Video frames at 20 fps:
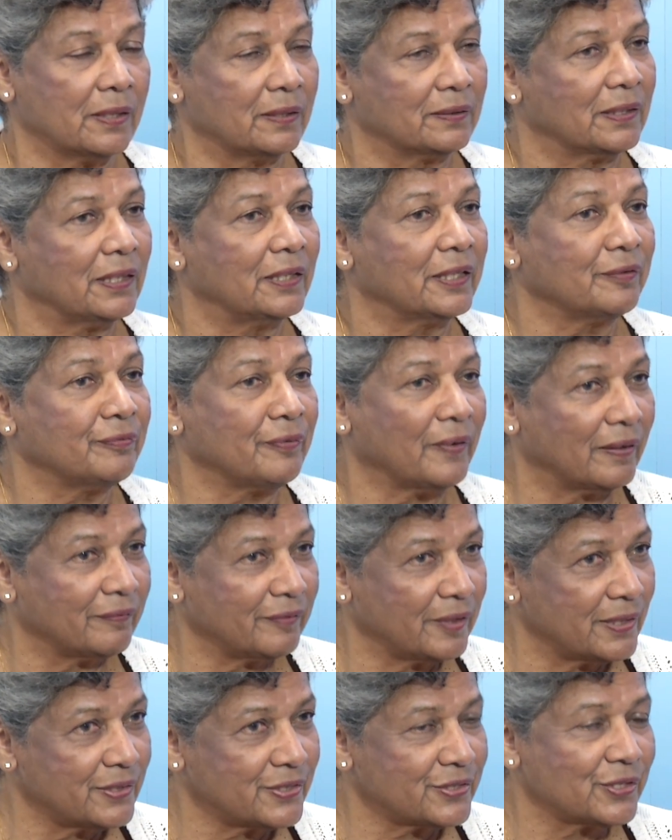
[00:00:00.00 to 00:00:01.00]
35
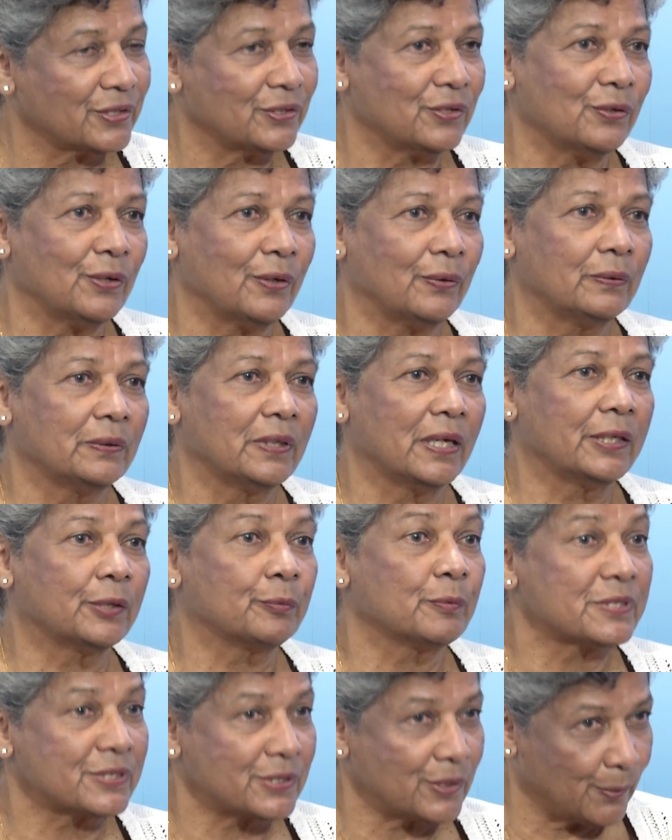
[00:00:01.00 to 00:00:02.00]
years ago, it
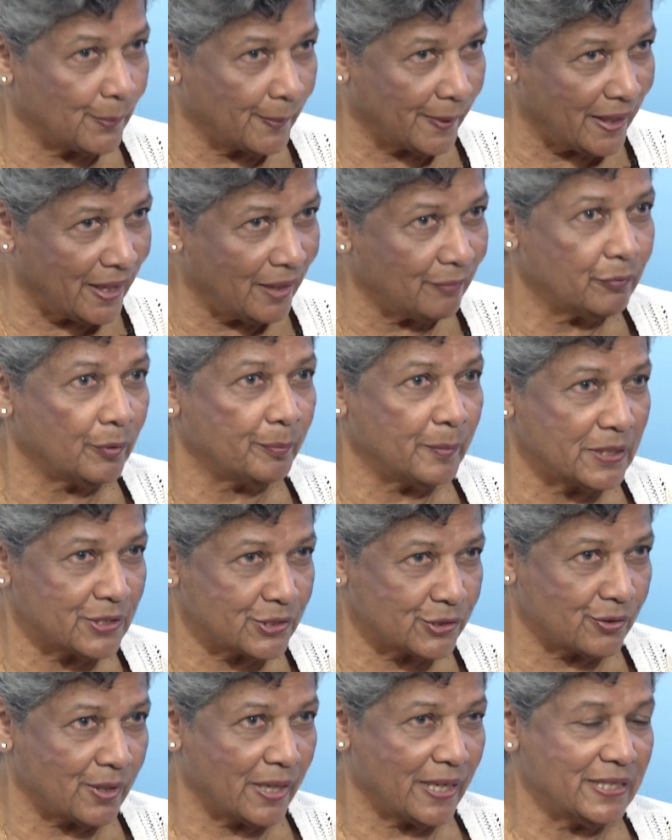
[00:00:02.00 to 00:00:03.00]
was AWARE,
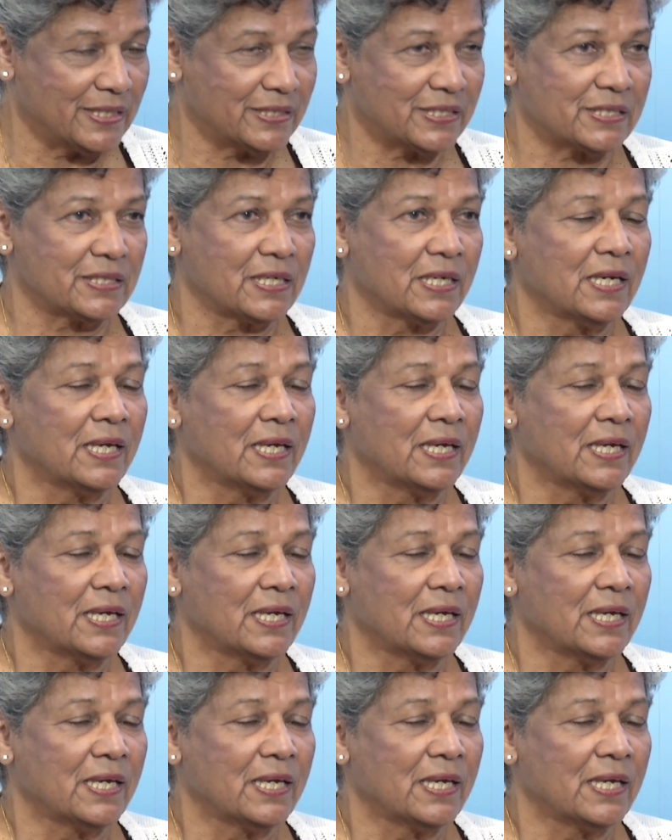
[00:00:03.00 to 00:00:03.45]
women's rights.